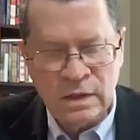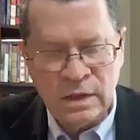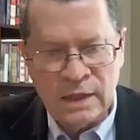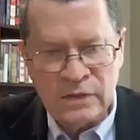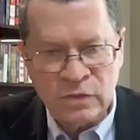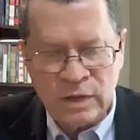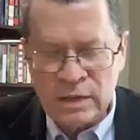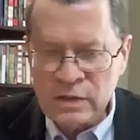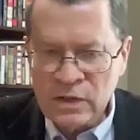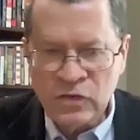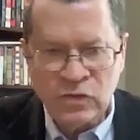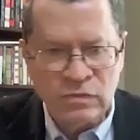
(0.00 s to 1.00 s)
in that
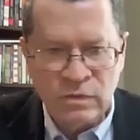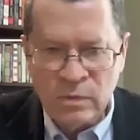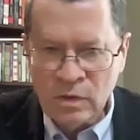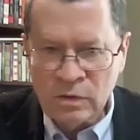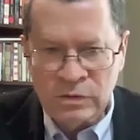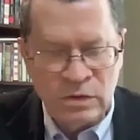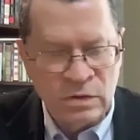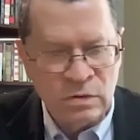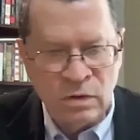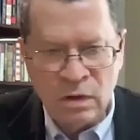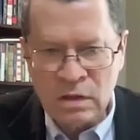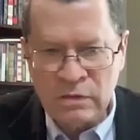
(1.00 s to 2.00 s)
transition from old to
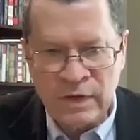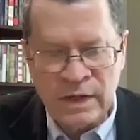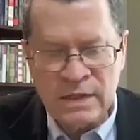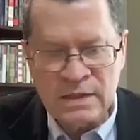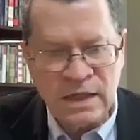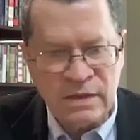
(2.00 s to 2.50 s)
new Las Vegas.